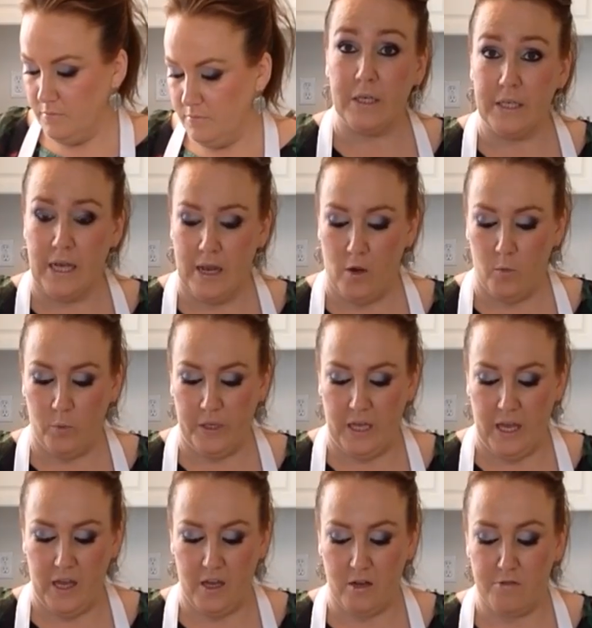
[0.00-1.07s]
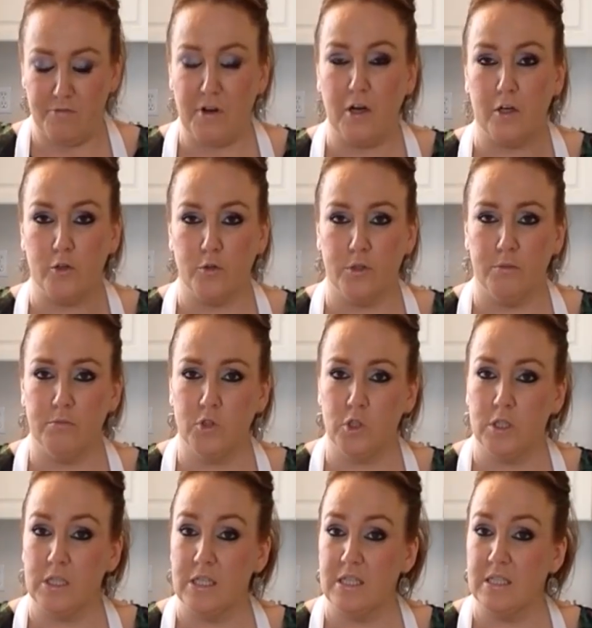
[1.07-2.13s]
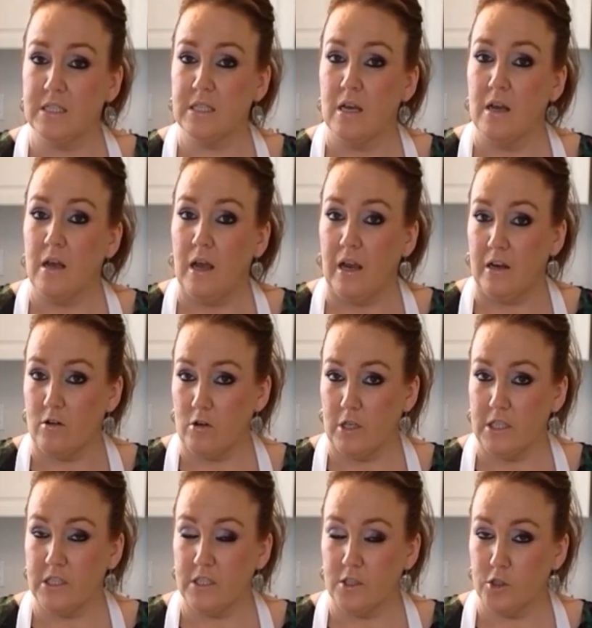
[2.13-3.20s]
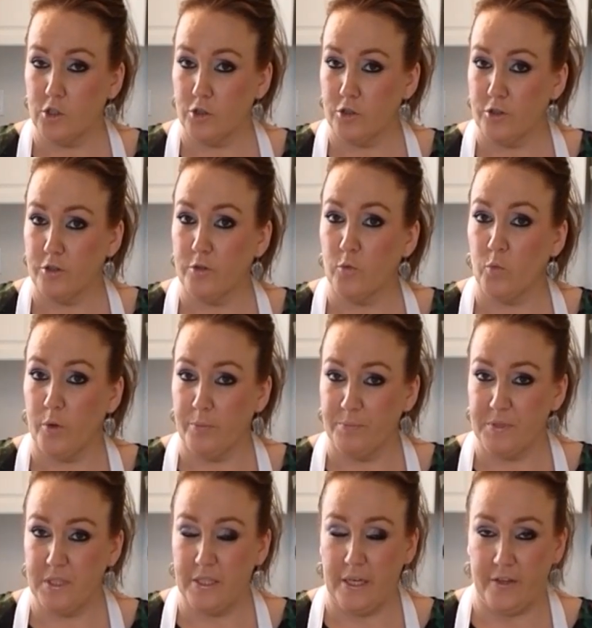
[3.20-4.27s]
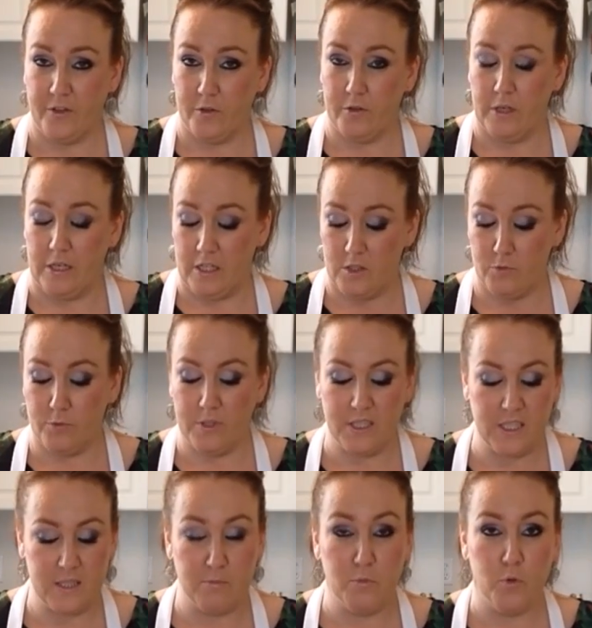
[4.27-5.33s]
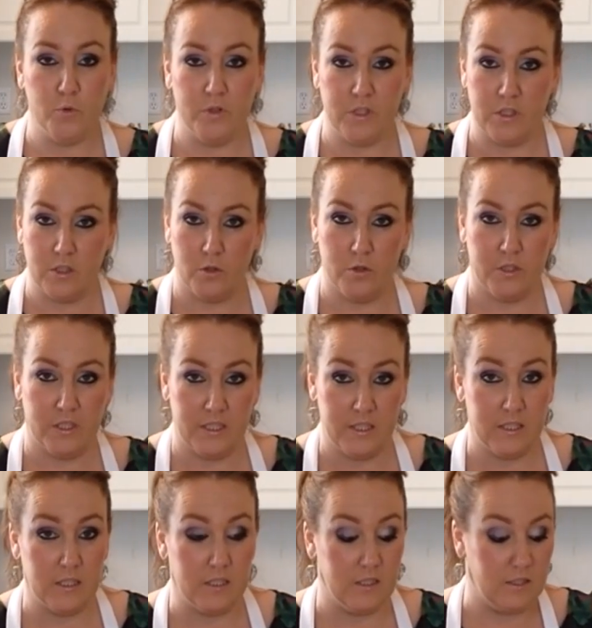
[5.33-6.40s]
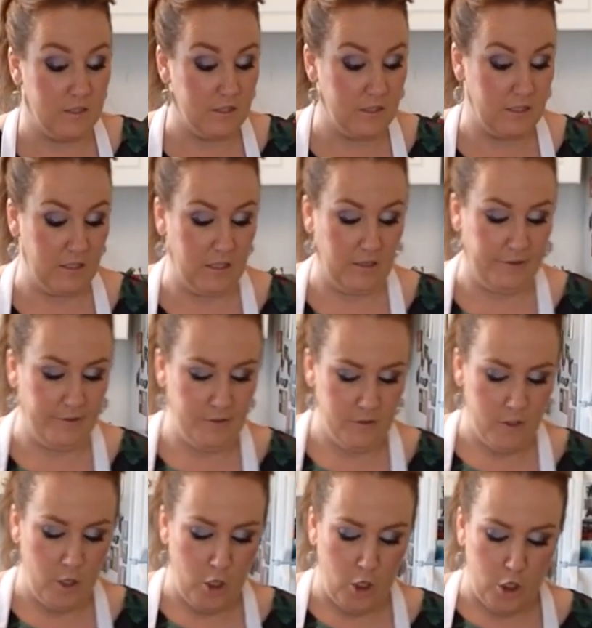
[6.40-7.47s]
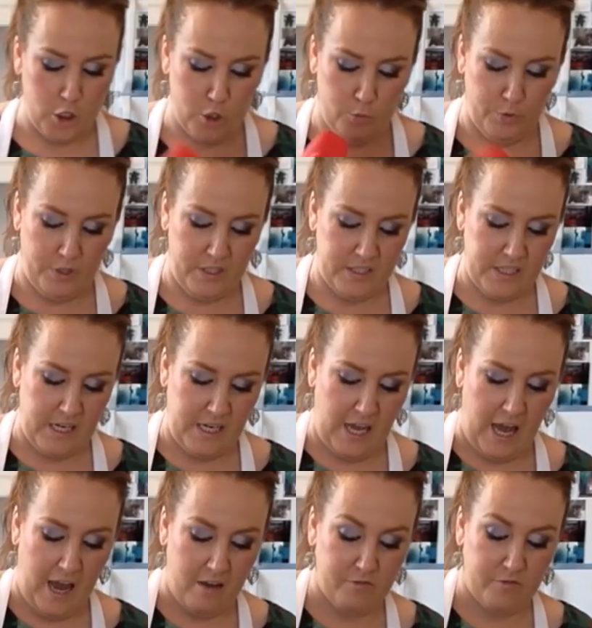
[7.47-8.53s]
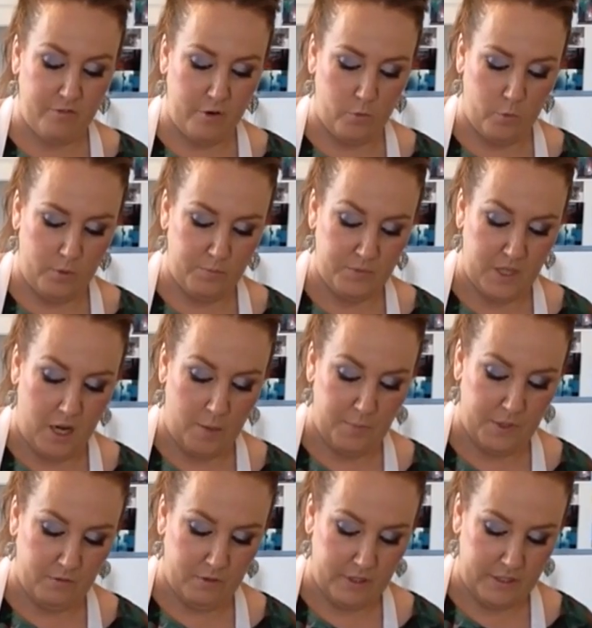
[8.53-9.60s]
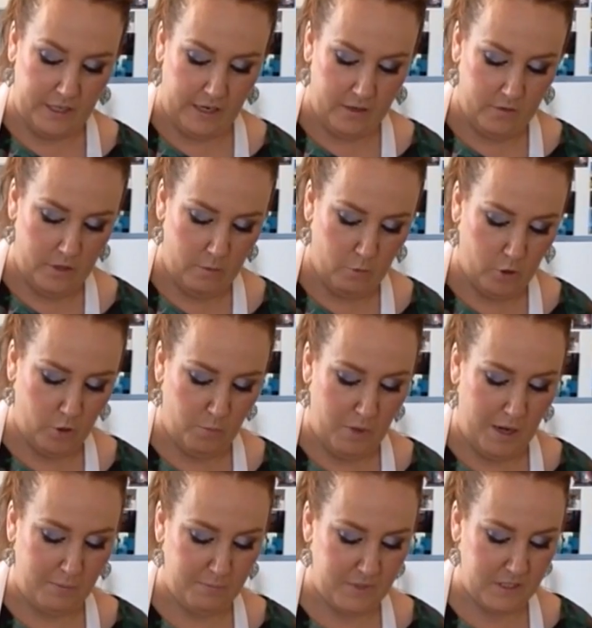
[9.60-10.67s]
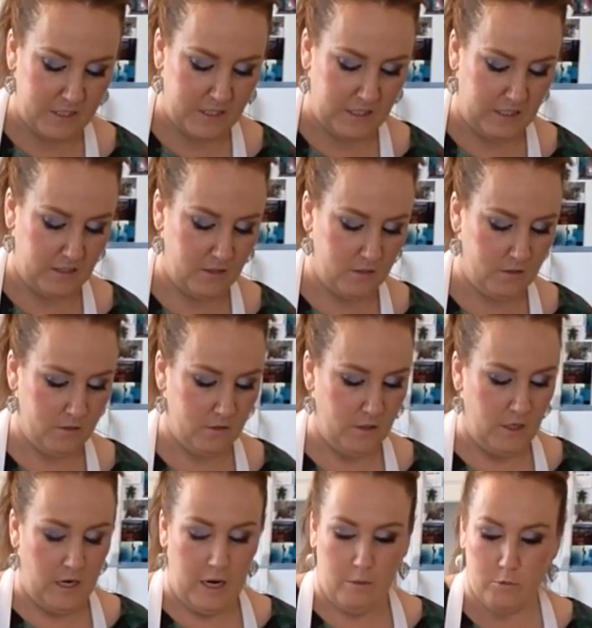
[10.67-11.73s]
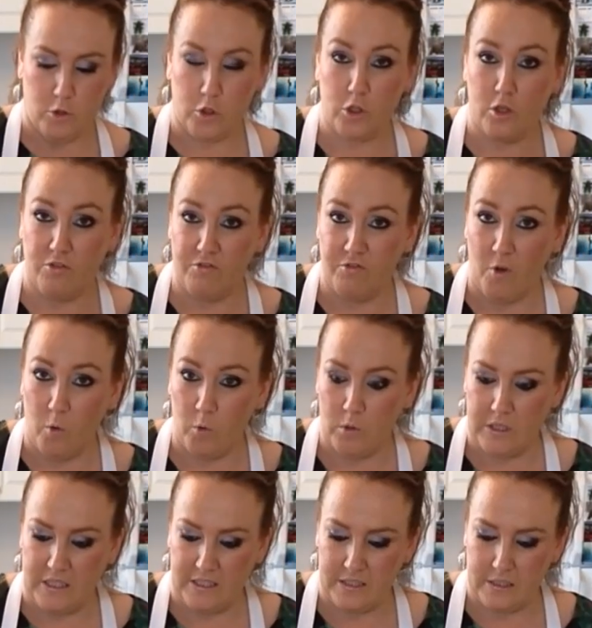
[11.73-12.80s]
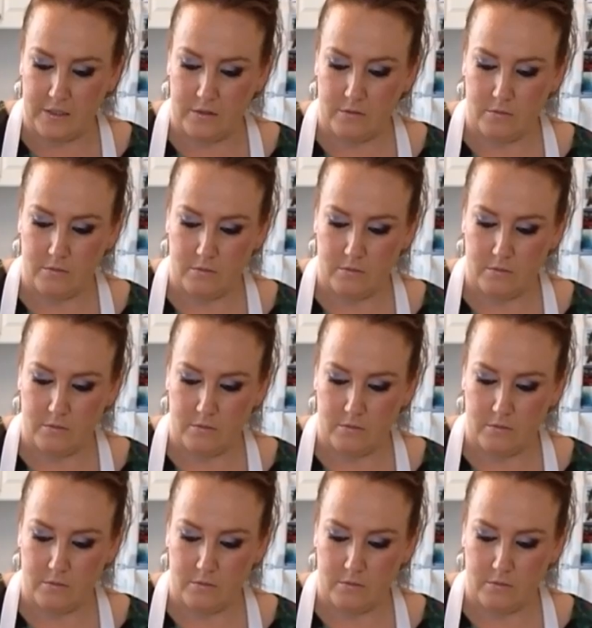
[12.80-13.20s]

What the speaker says: Right now we have our cream cheese and our icing sugar whipped together, and it's really smooth. It's a good consistency there. So we're going to take half of our whipped topping right now, and we're going to pop this in, and we're just going to fold it.